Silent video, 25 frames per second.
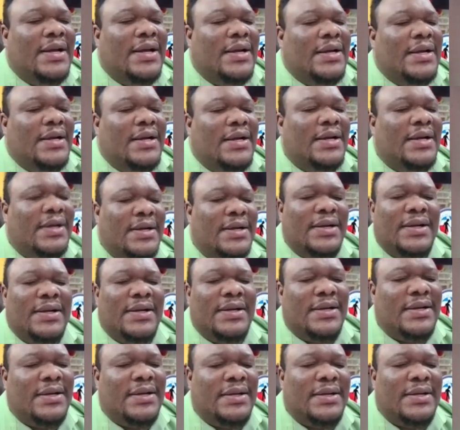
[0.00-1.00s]

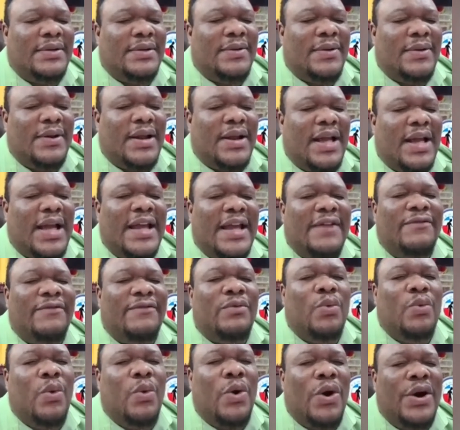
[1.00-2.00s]
I
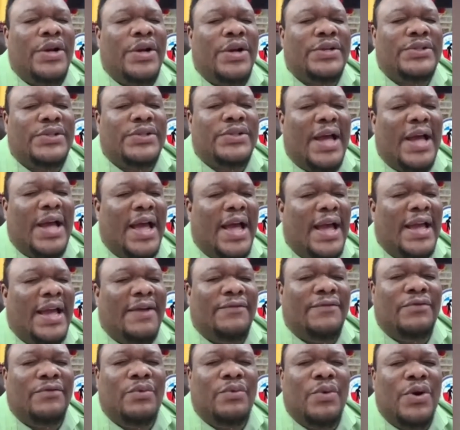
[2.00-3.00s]
have warned, I
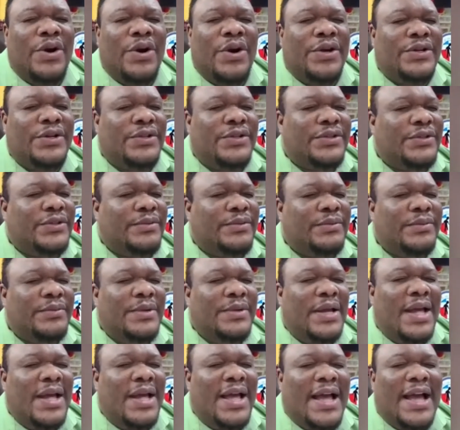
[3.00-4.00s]
have warned,
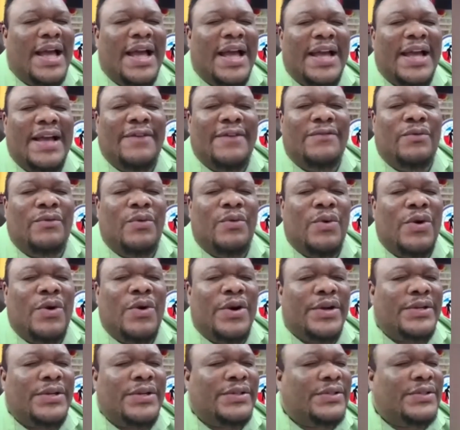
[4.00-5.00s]
I have
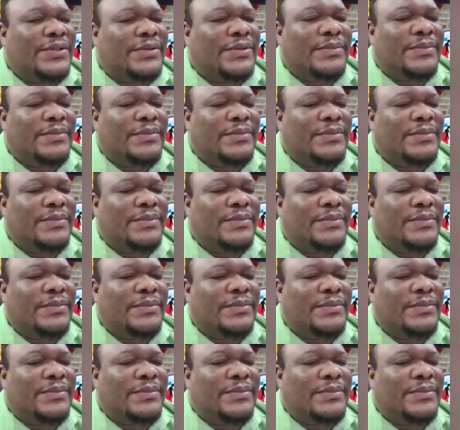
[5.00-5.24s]
warned.